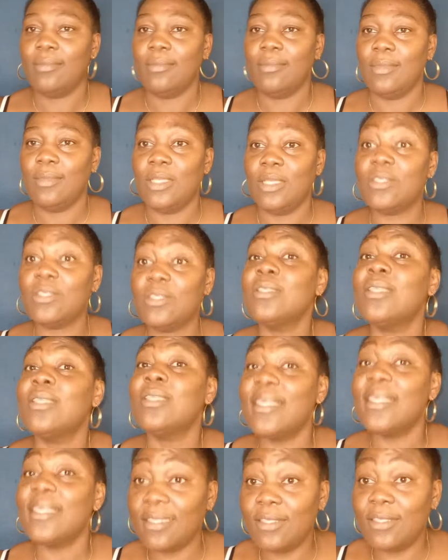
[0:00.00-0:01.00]
So that
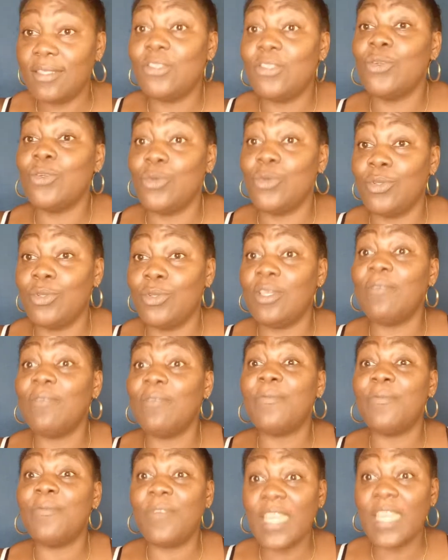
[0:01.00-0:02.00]
is truth. You
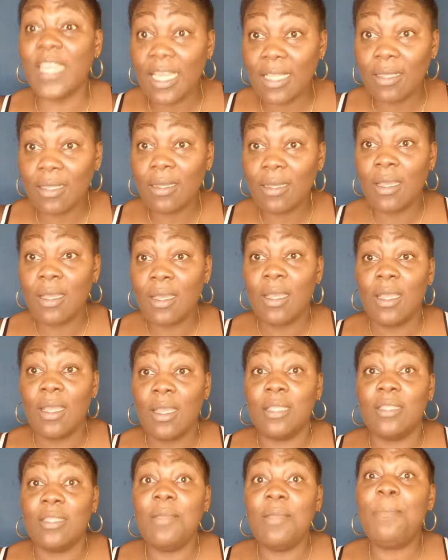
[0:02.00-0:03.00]
feel
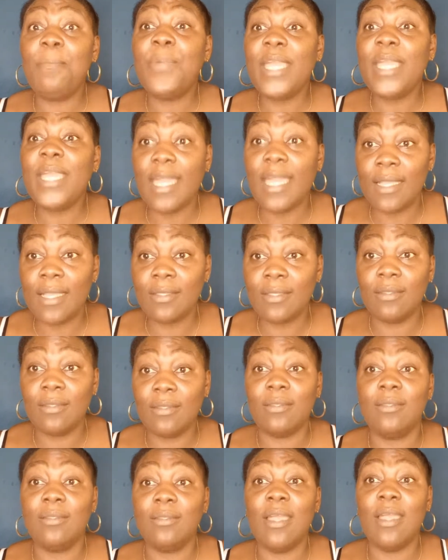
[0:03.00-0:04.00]
the pain
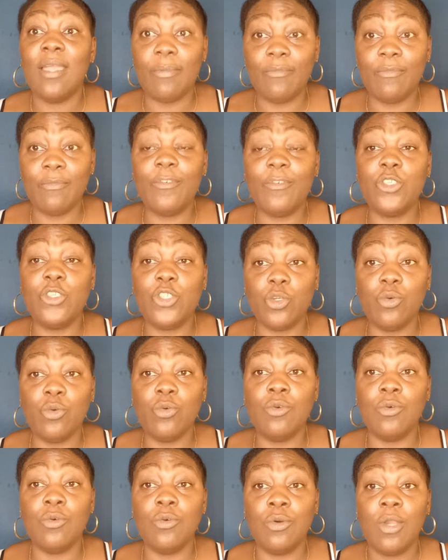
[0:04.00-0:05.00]
them for
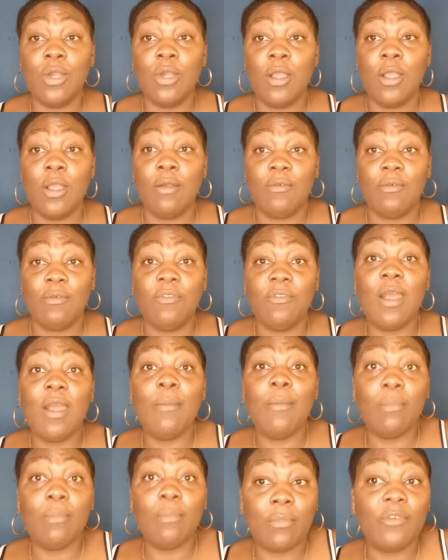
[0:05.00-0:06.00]
true
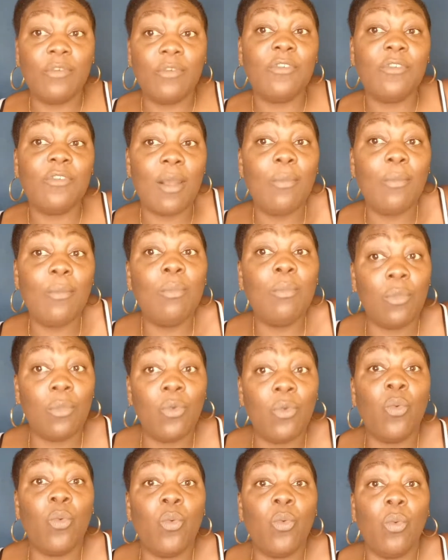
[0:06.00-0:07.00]
from from
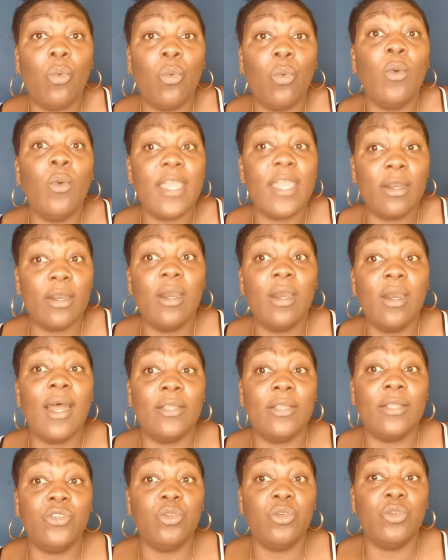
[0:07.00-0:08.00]
where you gone
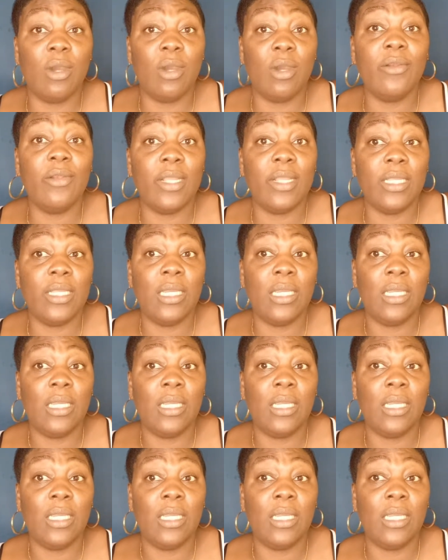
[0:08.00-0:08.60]
to already.